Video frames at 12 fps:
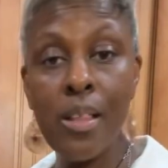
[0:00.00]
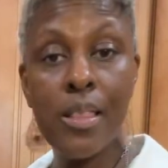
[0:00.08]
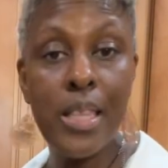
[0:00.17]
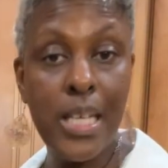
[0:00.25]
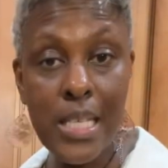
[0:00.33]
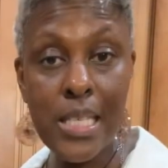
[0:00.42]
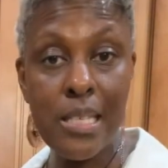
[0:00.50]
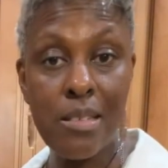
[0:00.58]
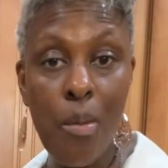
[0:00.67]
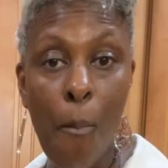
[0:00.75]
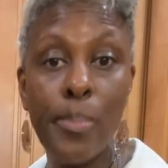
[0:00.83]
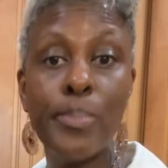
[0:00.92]
this
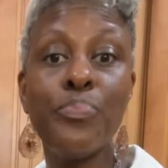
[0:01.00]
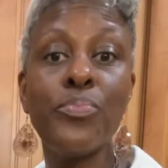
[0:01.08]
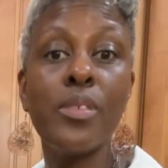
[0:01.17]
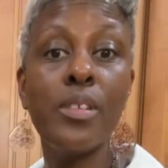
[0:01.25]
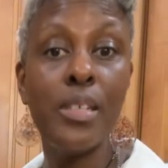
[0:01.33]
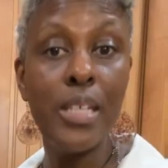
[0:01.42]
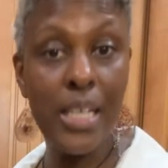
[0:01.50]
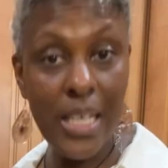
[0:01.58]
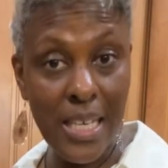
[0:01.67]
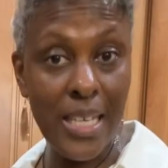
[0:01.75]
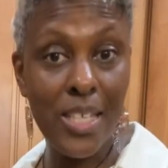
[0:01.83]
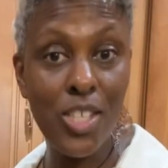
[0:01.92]

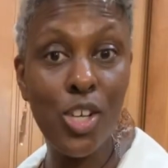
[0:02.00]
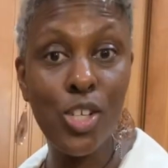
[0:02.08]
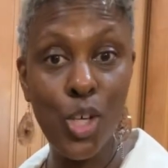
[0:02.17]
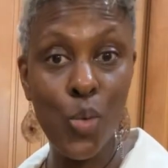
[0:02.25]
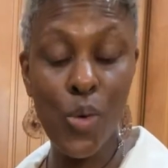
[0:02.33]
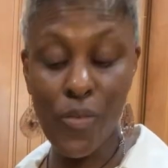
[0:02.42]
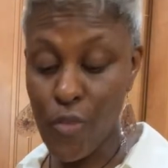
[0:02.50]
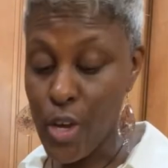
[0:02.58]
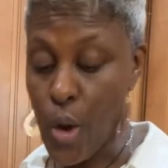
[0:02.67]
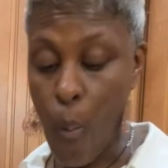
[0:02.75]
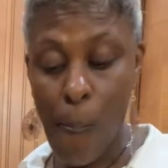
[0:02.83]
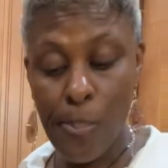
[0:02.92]
is a good one for
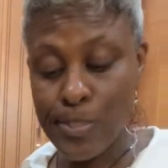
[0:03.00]
you.